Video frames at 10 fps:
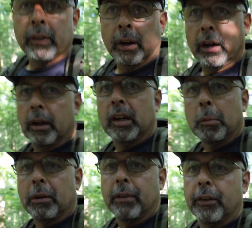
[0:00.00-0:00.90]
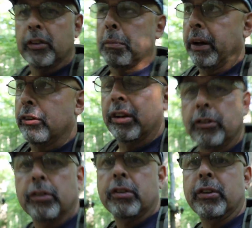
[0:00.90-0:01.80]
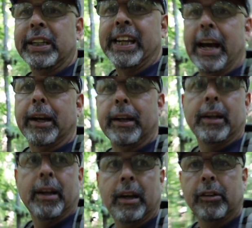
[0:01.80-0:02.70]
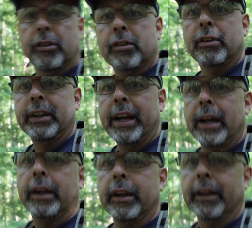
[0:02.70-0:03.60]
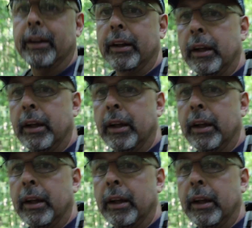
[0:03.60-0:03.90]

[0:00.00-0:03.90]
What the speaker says: a couple of other spiders, I just couldn't get it. And